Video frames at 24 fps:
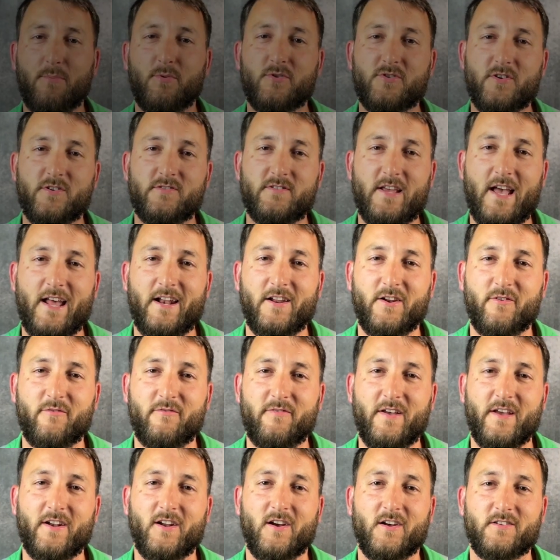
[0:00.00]
just had an
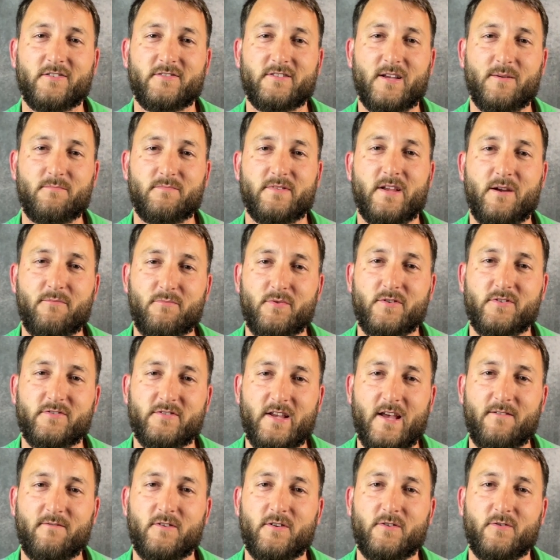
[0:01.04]
event on September
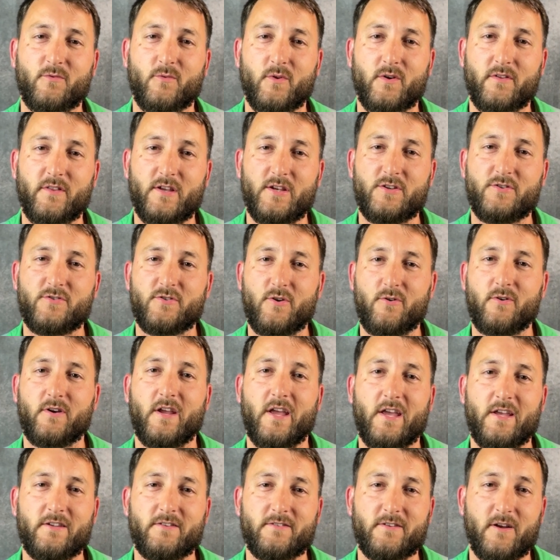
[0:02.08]
7th where they
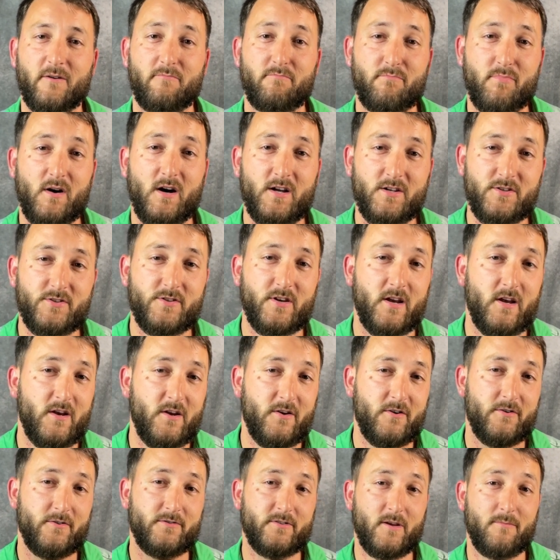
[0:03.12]
showcased a bunch,
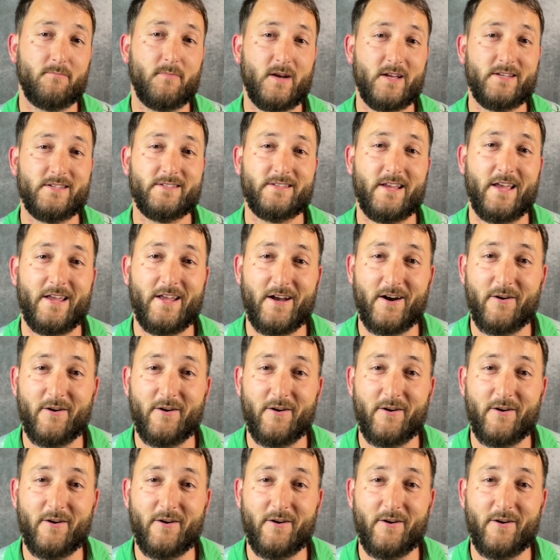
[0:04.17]
or some might say a